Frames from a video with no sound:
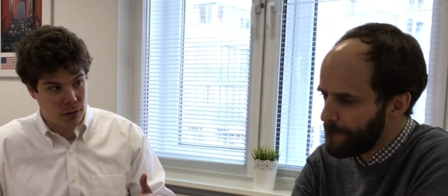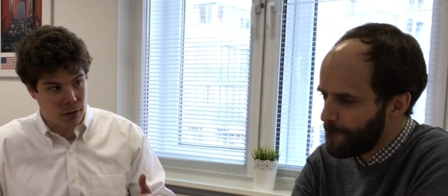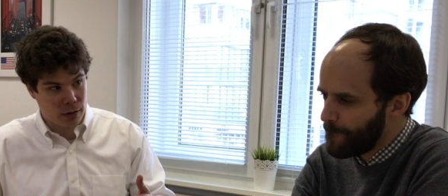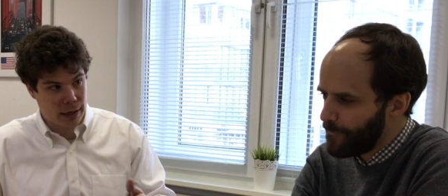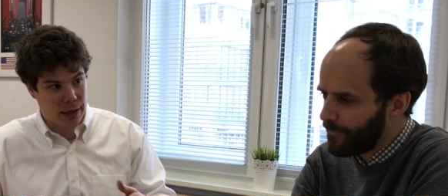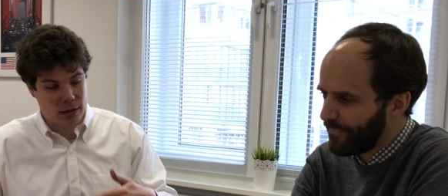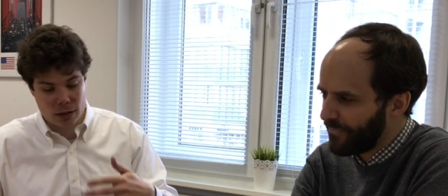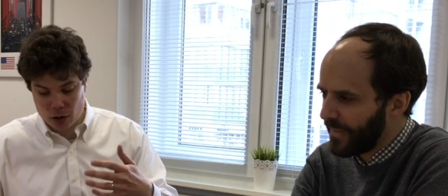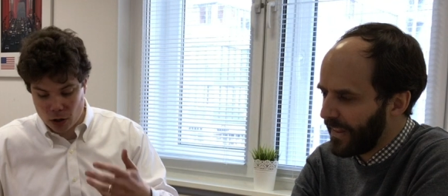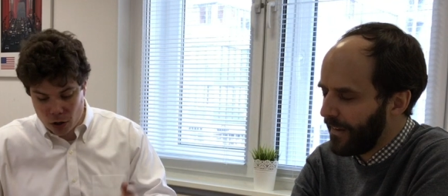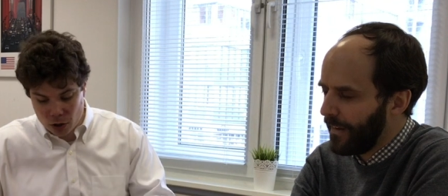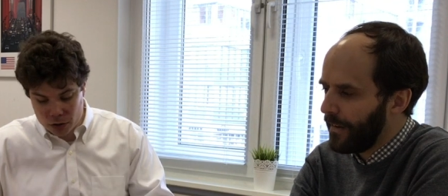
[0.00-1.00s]
Speaker 1: Like it's gonna
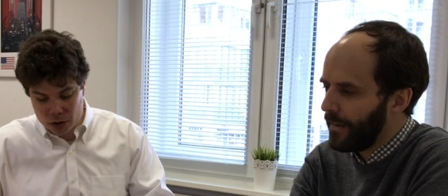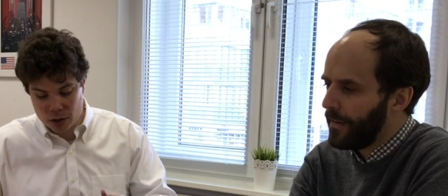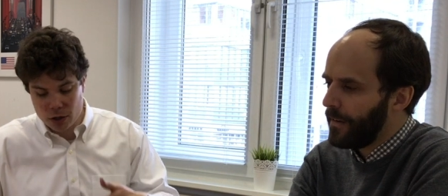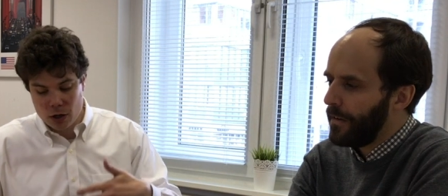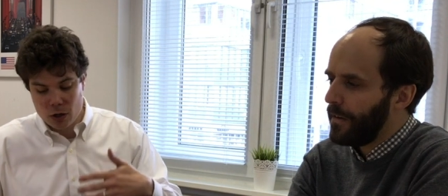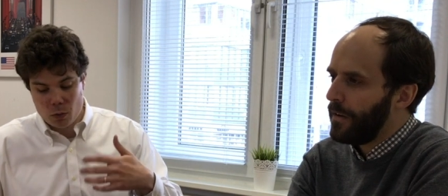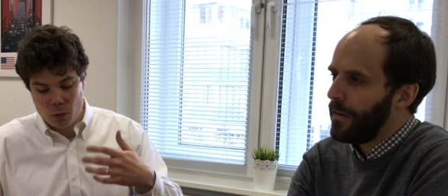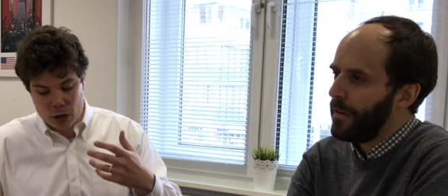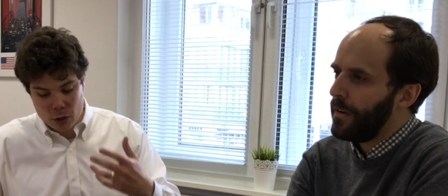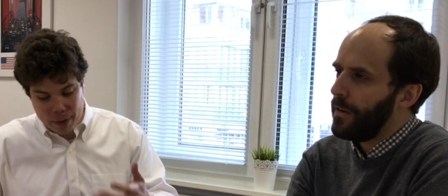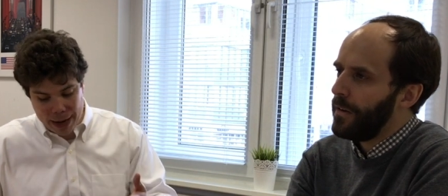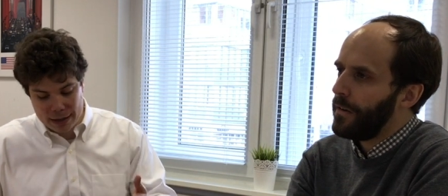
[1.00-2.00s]
hurt when
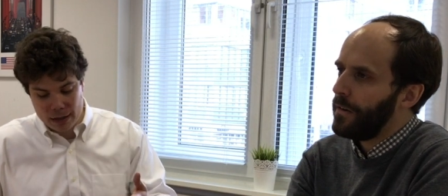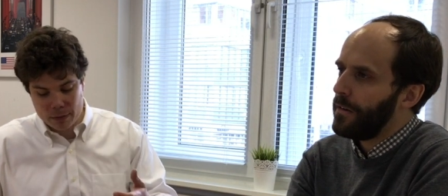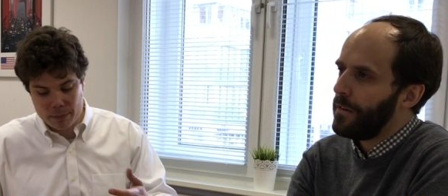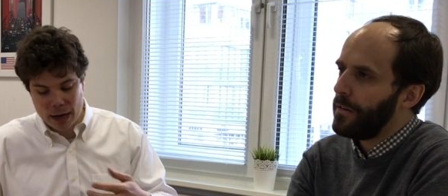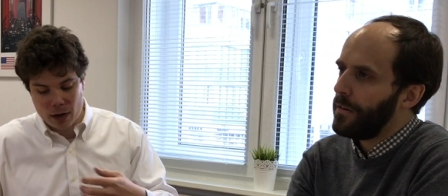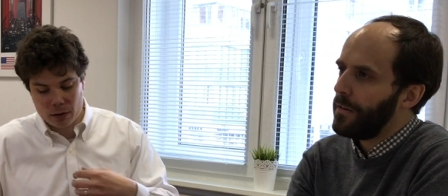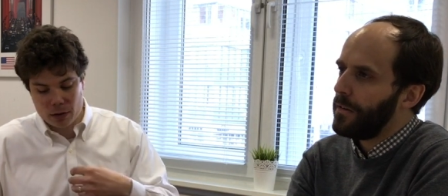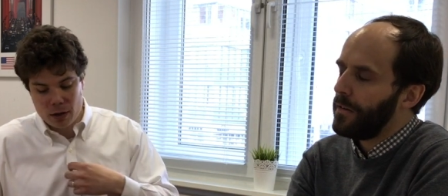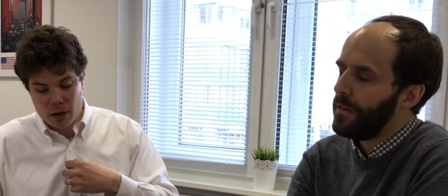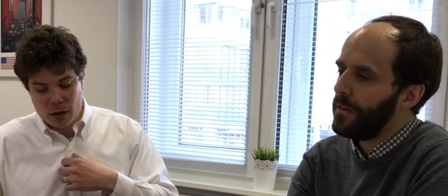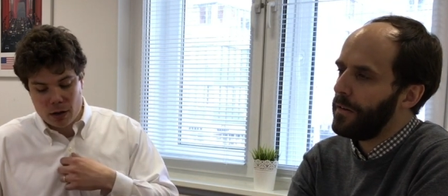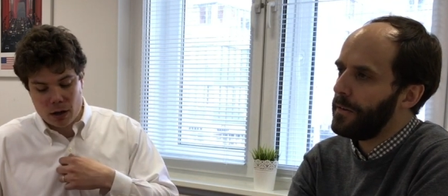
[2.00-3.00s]
you bandy about
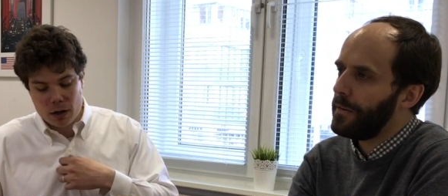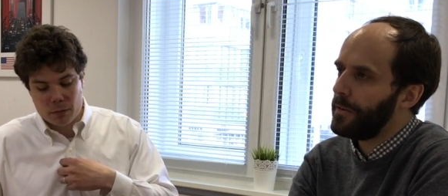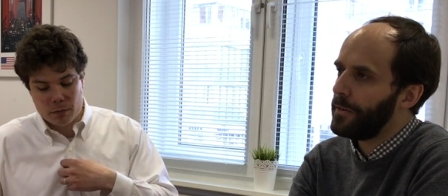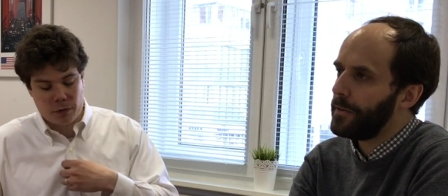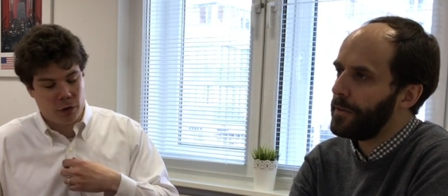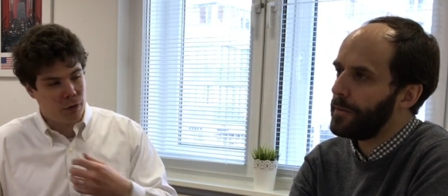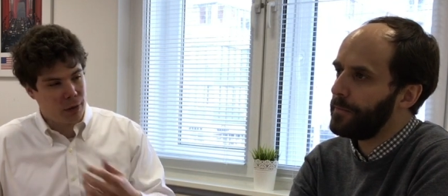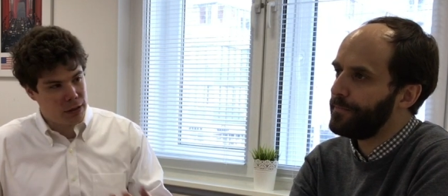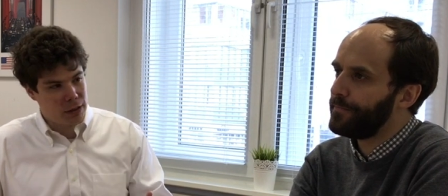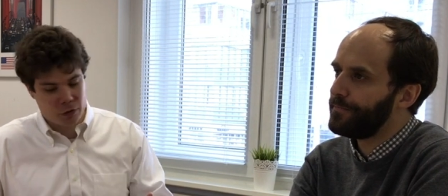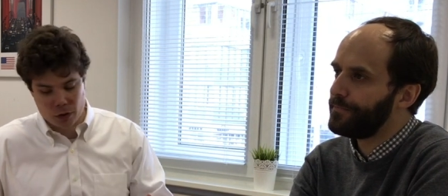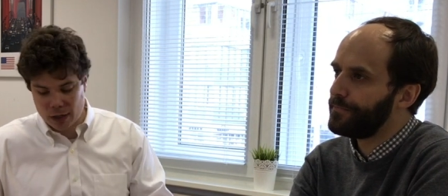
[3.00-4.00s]
um, for the
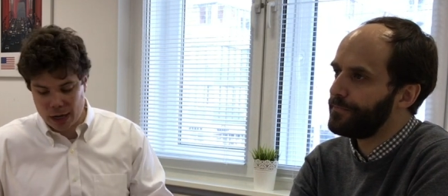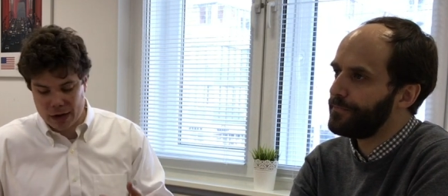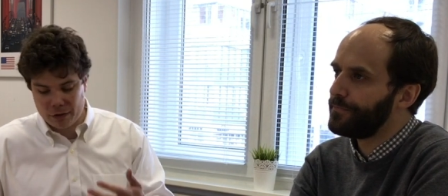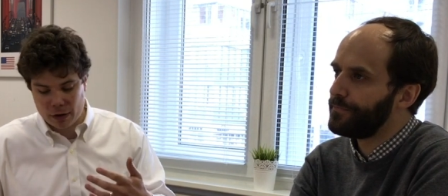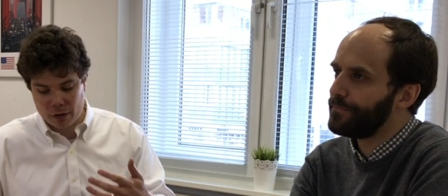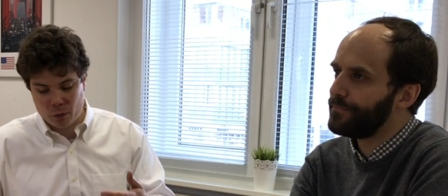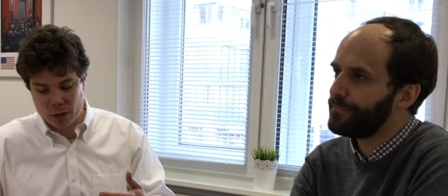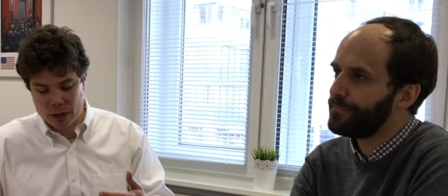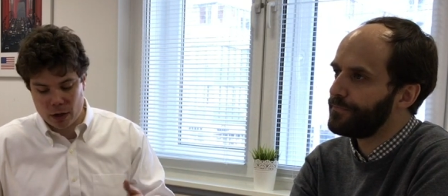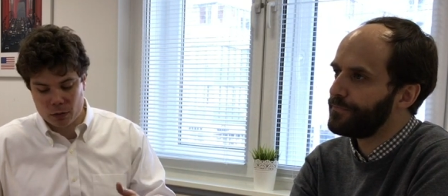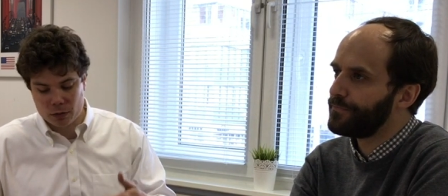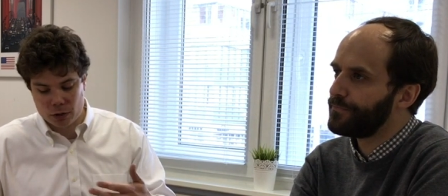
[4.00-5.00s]
rest of your life if we
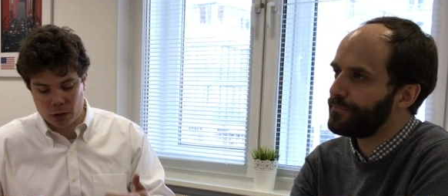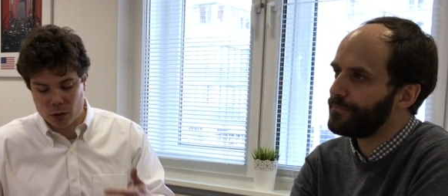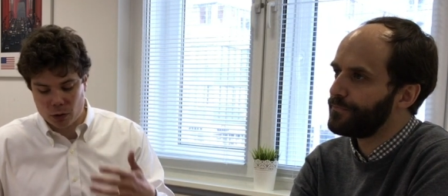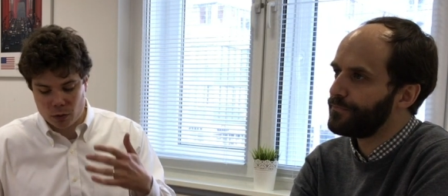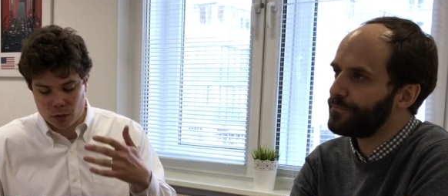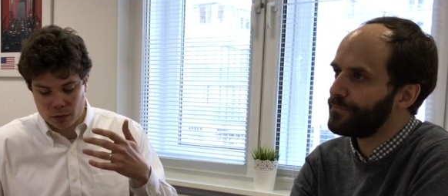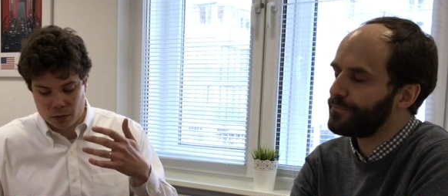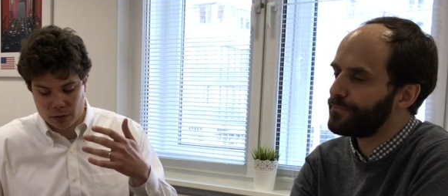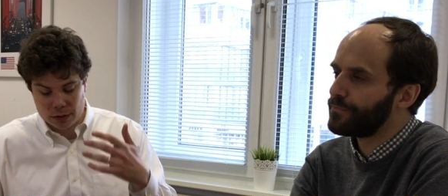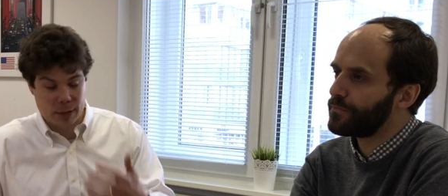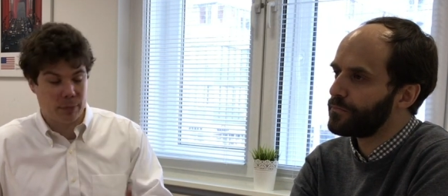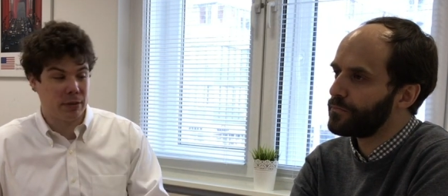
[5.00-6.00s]
don't do temp